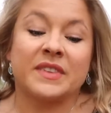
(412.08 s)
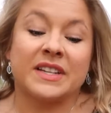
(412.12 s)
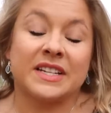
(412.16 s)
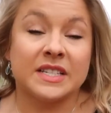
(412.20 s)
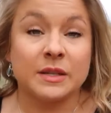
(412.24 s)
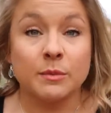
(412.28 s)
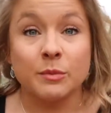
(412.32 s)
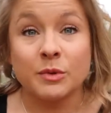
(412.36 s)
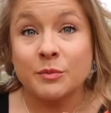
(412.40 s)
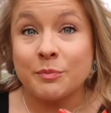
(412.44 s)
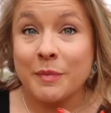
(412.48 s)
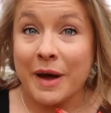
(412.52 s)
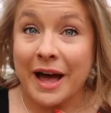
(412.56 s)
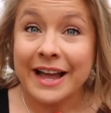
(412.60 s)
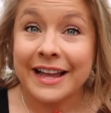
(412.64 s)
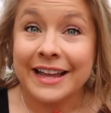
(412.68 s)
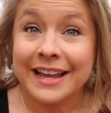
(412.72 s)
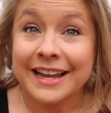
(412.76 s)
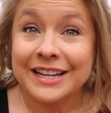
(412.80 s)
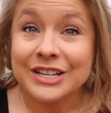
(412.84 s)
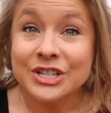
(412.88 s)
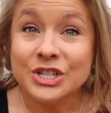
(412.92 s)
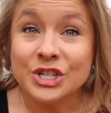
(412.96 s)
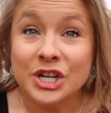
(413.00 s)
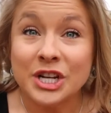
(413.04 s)
Someone my
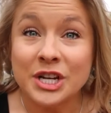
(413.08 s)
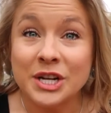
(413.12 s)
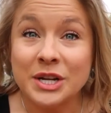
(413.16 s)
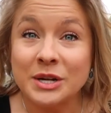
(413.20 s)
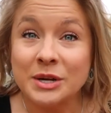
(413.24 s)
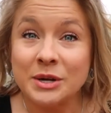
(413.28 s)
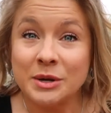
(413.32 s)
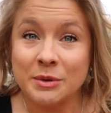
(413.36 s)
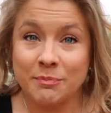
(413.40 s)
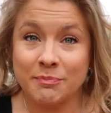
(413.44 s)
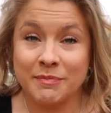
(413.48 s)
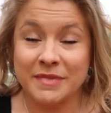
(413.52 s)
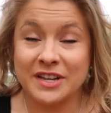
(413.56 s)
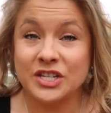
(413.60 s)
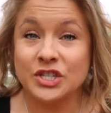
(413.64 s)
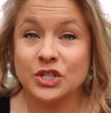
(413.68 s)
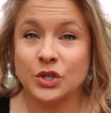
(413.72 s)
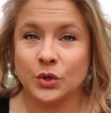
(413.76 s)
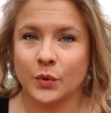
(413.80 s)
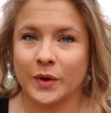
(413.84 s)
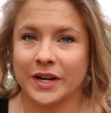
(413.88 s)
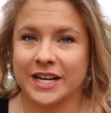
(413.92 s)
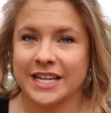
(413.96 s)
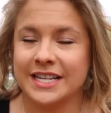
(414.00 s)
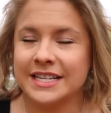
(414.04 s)
age,
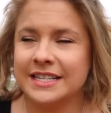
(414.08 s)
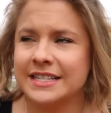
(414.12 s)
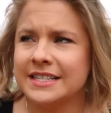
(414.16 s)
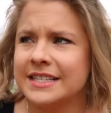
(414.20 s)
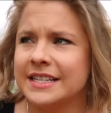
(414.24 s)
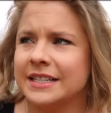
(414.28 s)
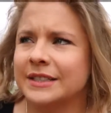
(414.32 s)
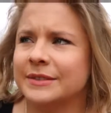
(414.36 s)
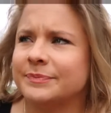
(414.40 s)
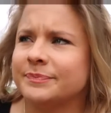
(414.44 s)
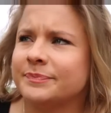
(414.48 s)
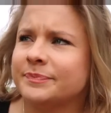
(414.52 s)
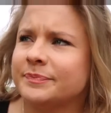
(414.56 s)
mid-20s,